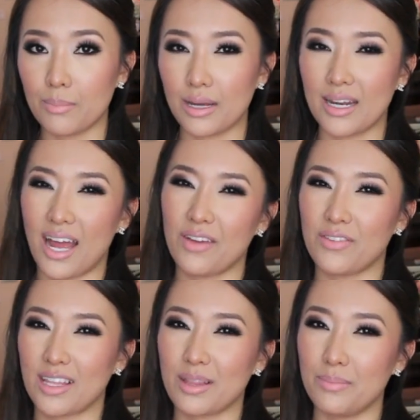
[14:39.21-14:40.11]
but now I
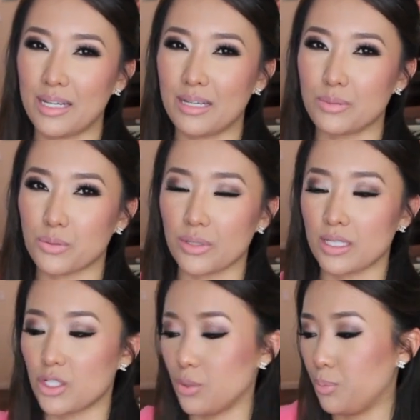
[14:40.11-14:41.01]
feel like the medium's
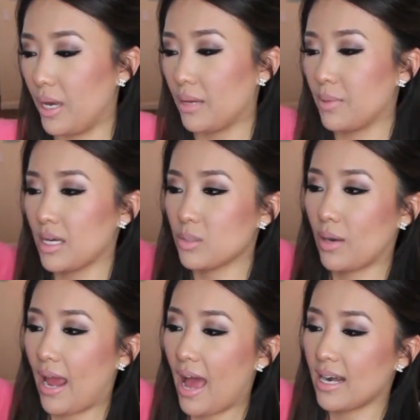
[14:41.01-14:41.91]
really too big because
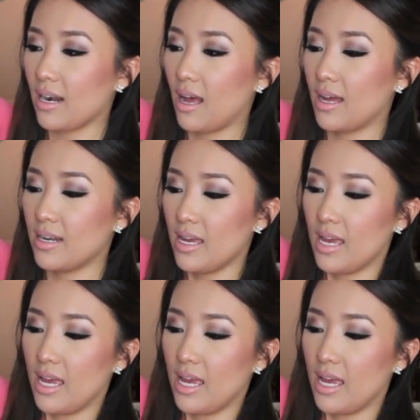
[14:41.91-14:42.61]
when I had it on